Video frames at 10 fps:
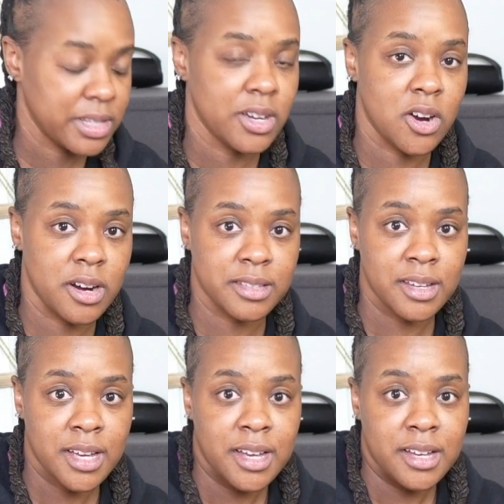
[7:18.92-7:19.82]
hard
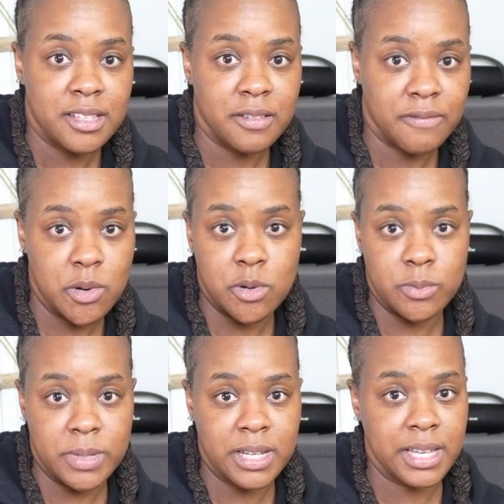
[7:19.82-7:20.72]
to
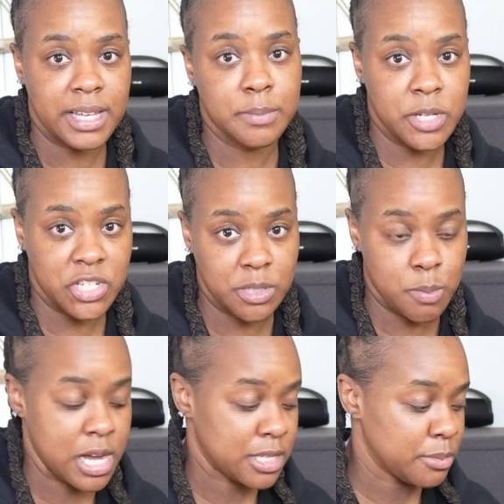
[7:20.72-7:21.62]
foam as much as
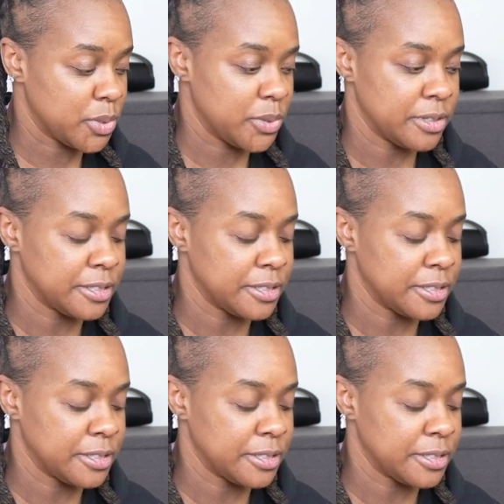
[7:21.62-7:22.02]
possible.